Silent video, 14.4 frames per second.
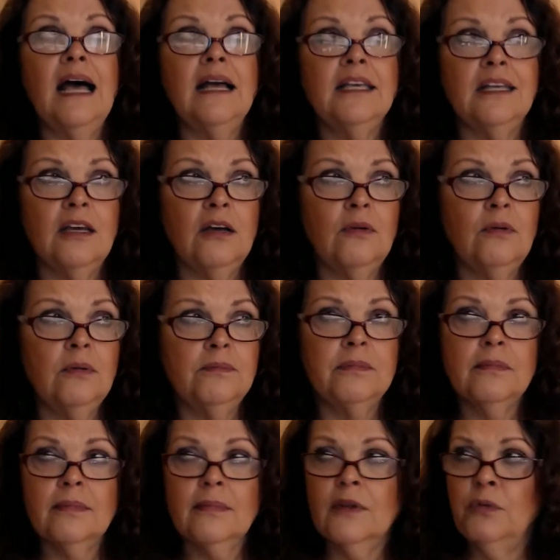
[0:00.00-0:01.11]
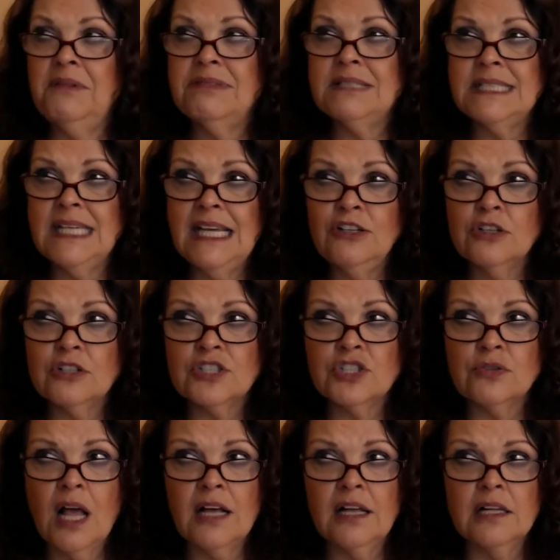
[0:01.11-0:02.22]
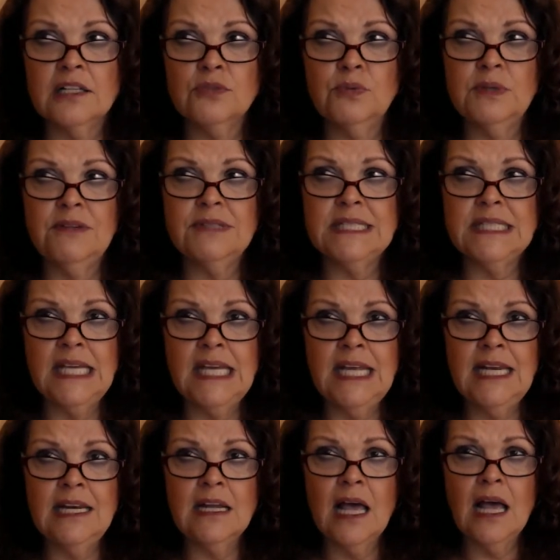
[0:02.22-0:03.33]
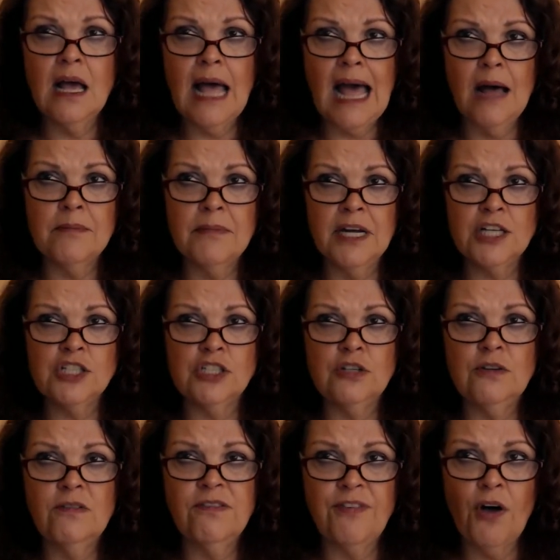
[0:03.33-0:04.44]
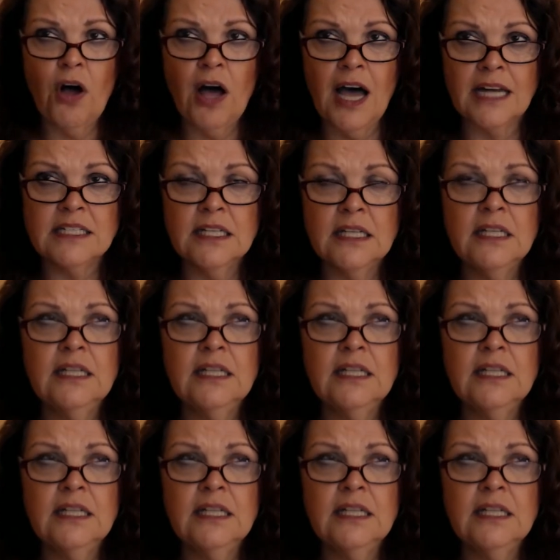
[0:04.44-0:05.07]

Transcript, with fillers: You know, we've seen your struggles. We've seen how much you fought.